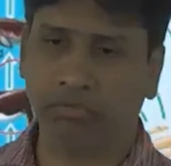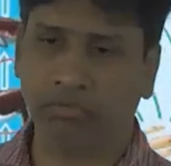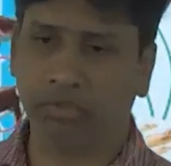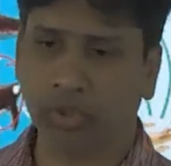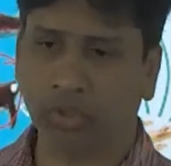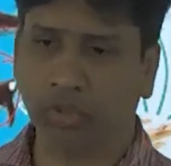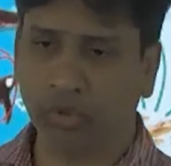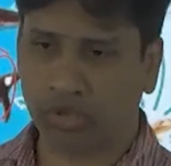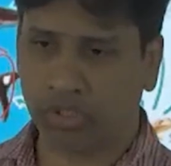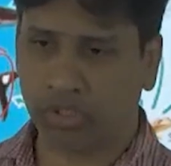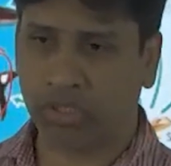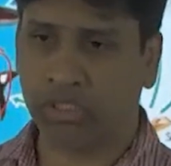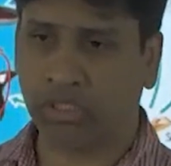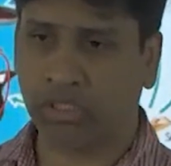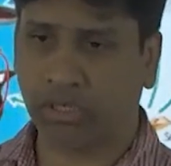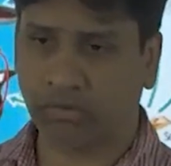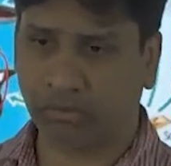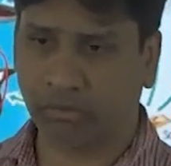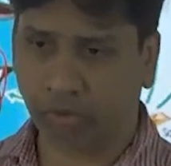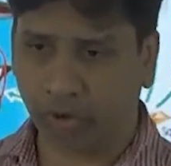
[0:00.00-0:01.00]
which goes
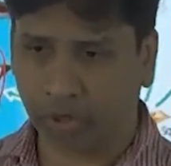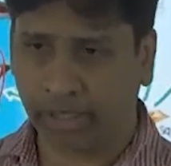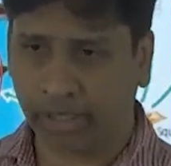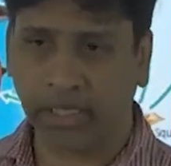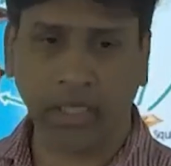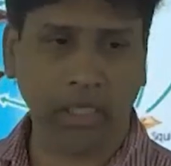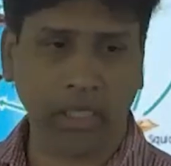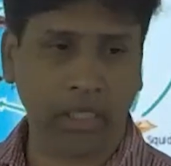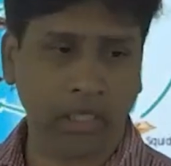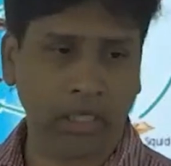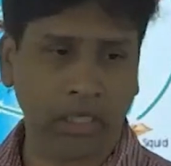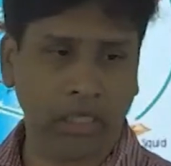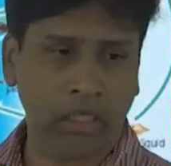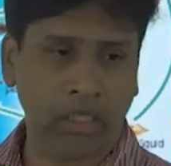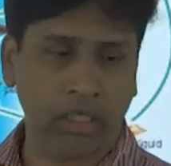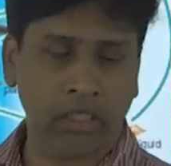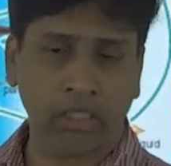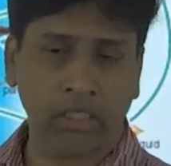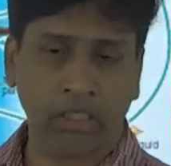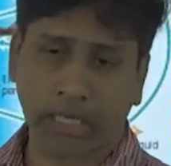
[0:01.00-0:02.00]
inside our body,
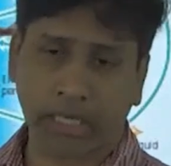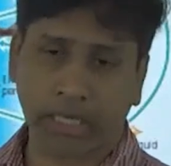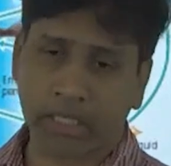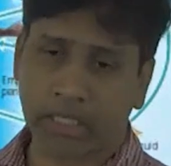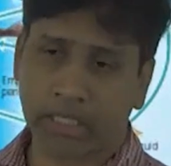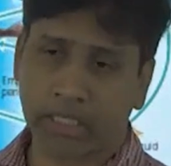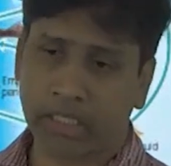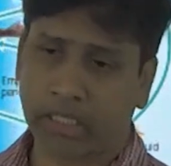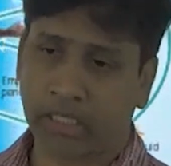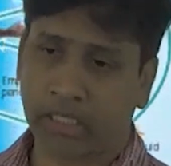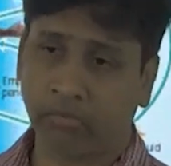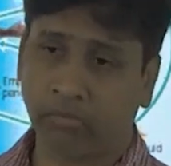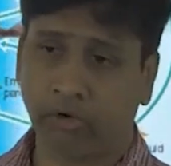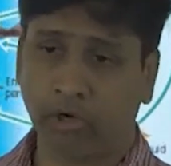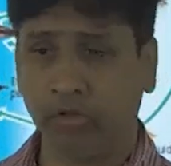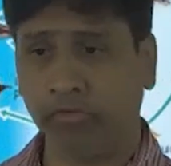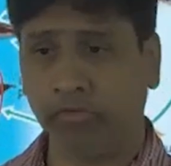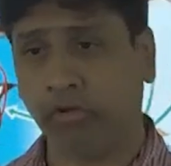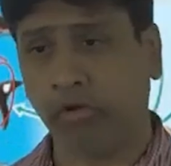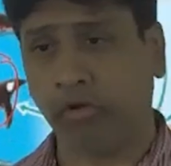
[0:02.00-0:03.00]
stays inside the
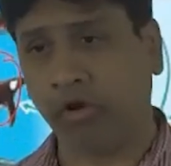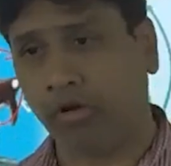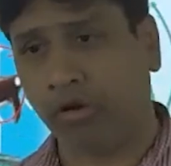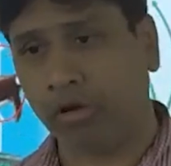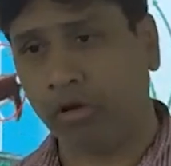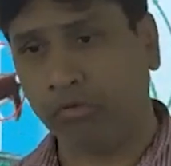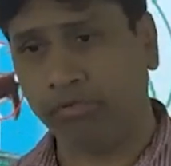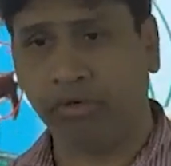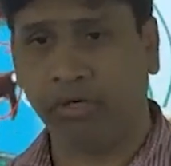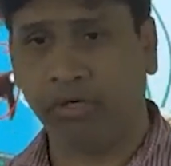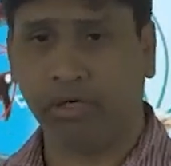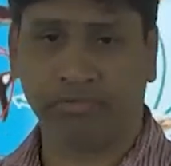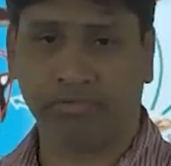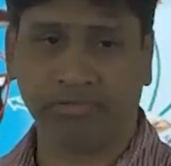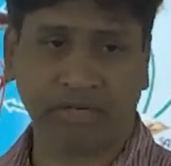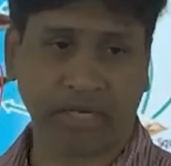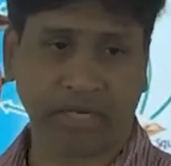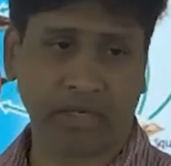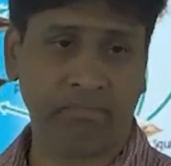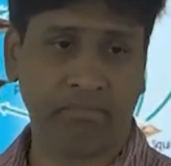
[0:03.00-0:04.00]
body for a long period
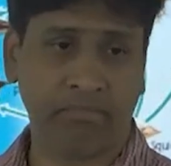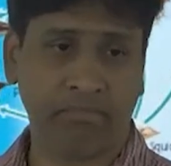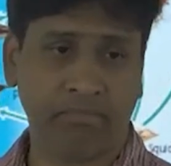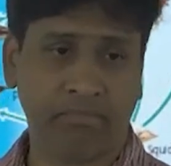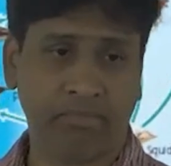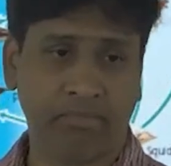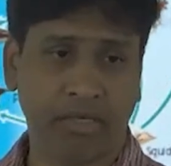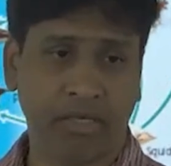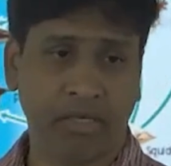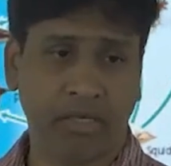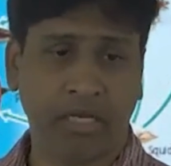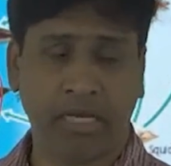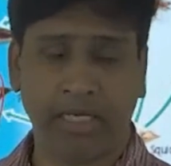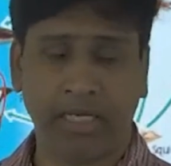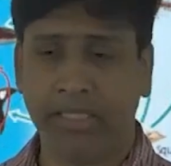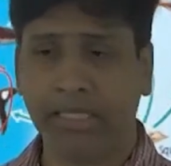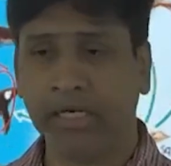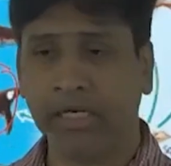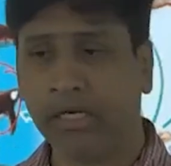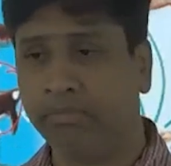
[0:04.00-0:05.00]
of time,
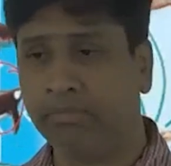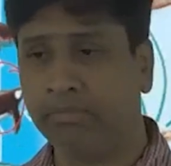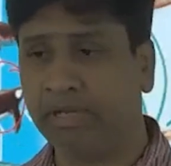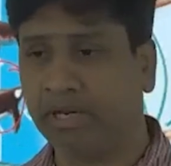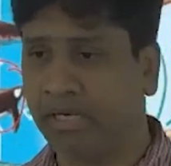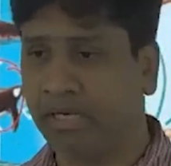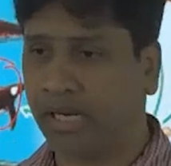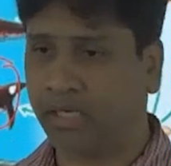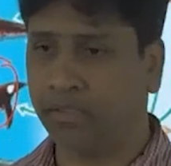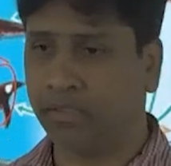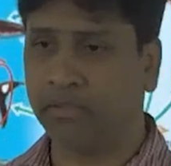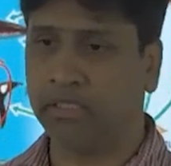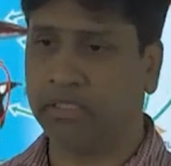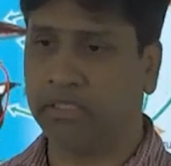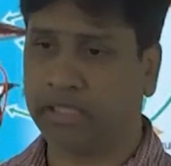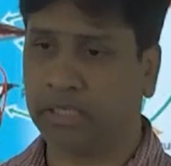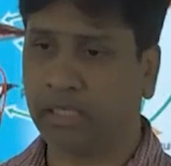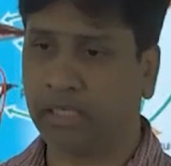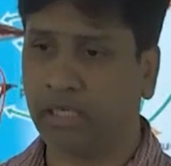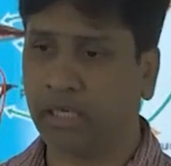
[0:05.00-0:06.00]
and then it may react in the
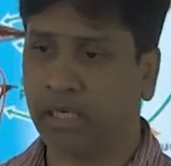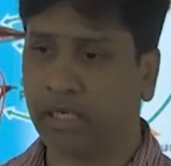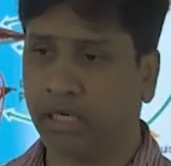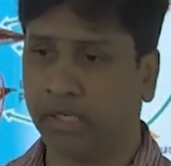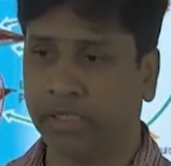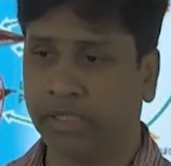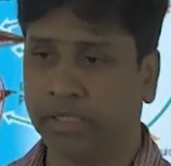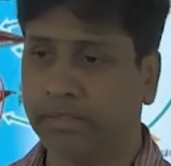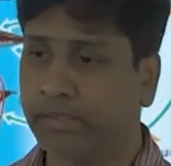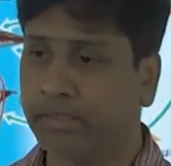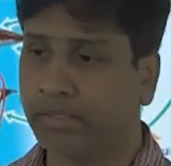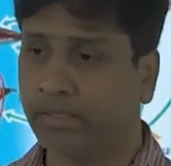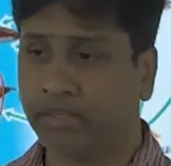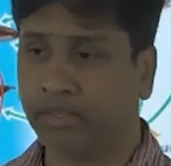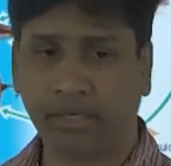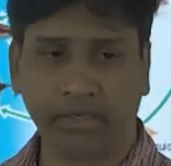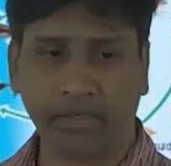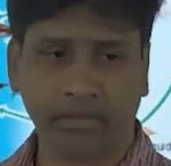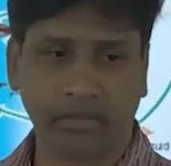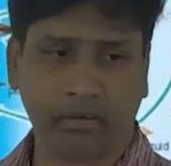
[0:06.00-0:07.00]
cell and it can
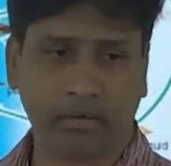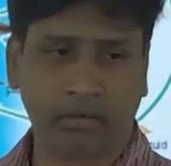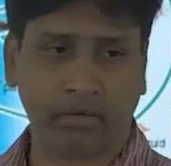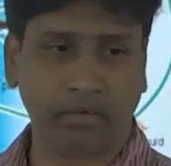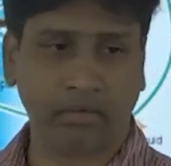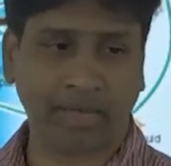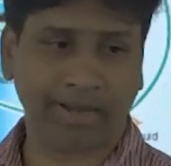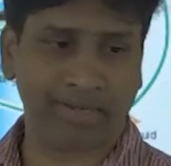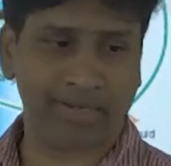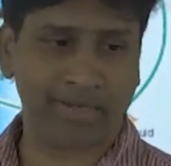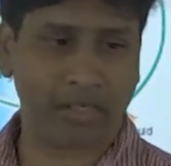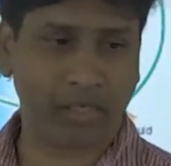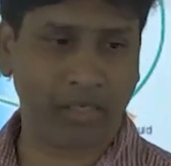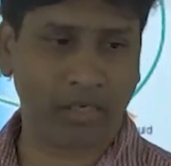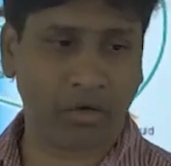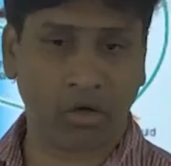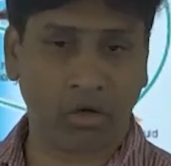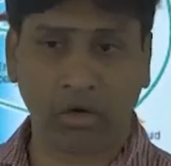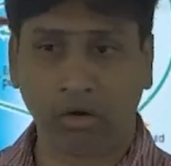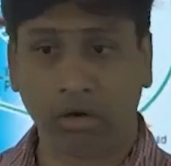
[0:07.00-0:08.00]
create a
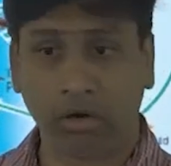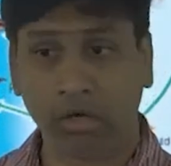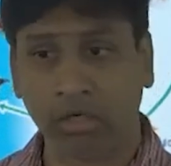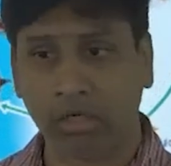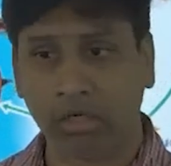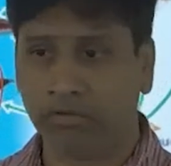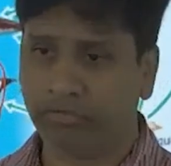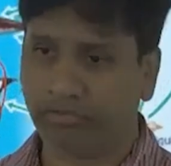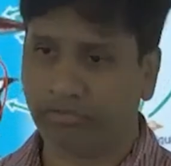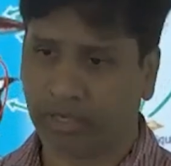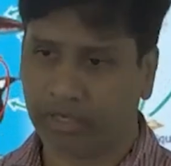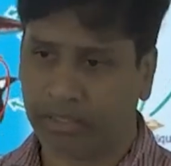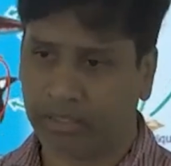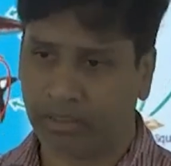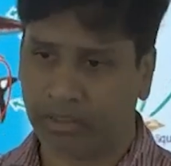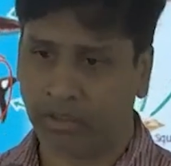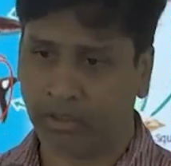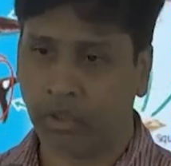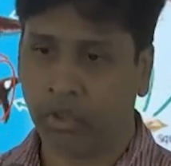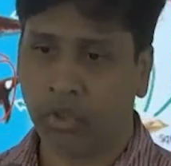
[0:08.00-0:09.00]
cancer or organ
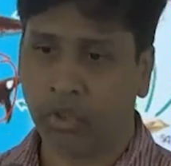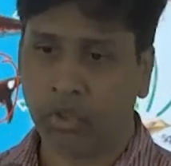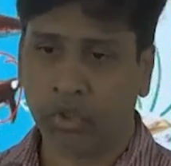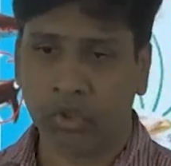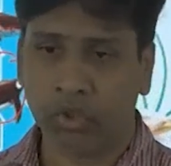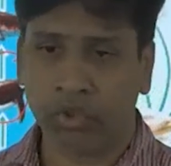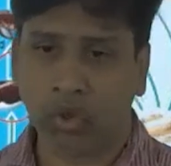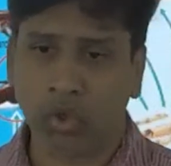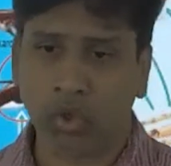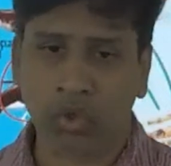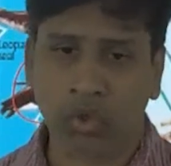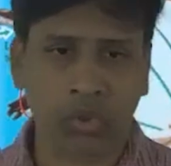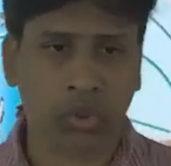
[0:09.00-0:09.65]
failure. Those